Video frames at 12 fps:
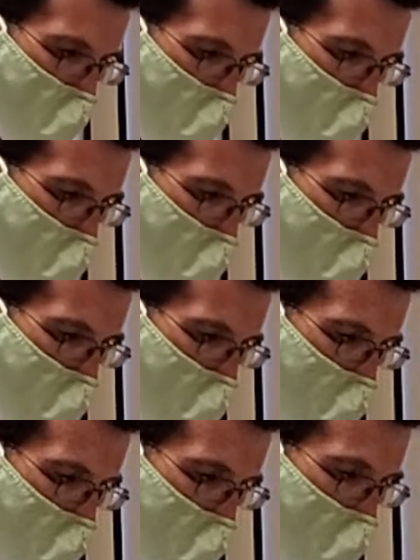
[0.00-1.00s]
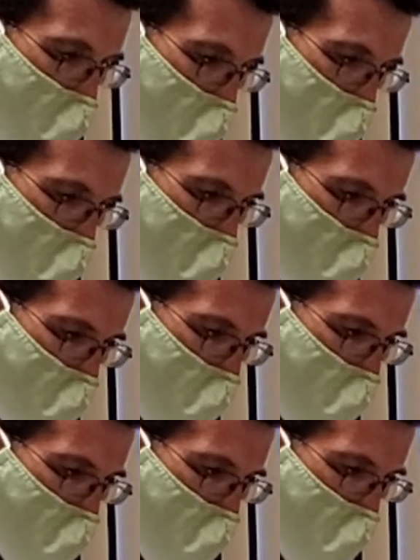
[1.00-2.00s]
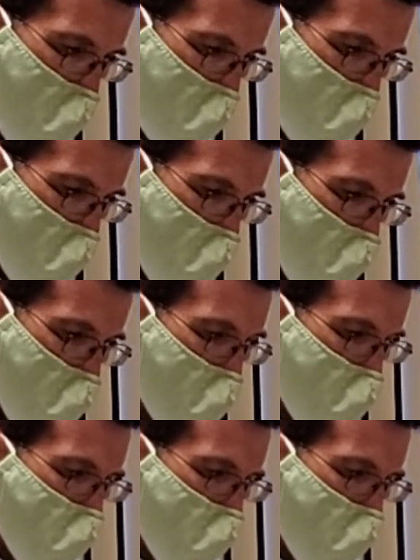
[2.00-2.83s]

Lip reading: as we'll get into some more vocab words here.